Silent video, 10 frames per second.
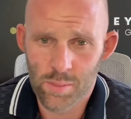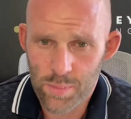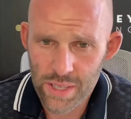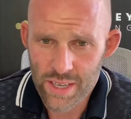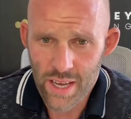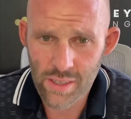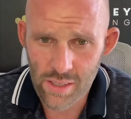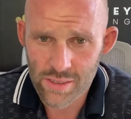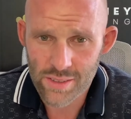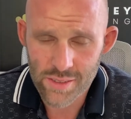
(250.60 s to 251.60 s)
Be an
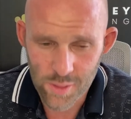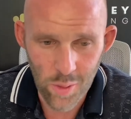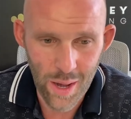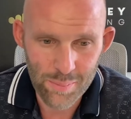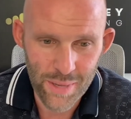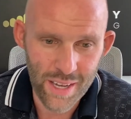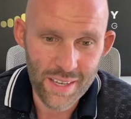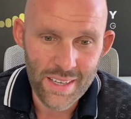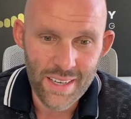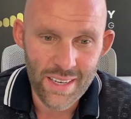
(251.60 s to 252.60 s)
adult. Grow up.
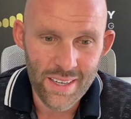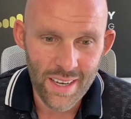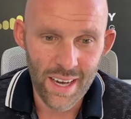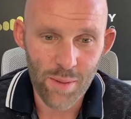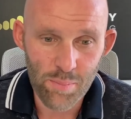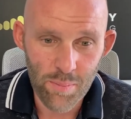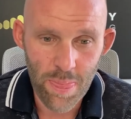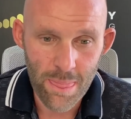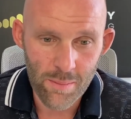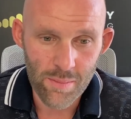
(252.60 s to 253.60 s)

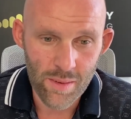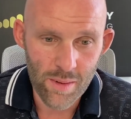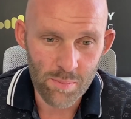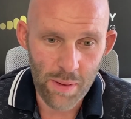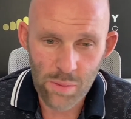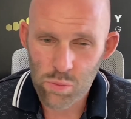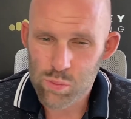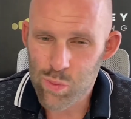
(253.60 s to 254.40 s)
But